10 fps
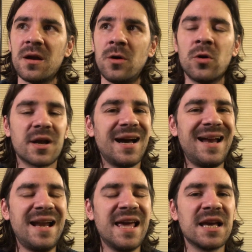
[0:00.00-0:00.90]
or
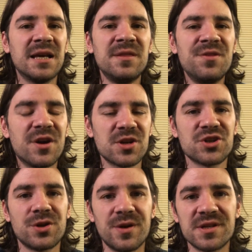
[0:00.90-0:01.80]
kind of like
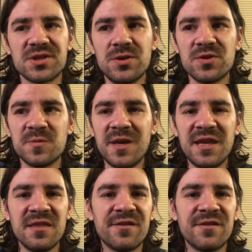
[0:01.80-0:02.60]
nurture, excuse me,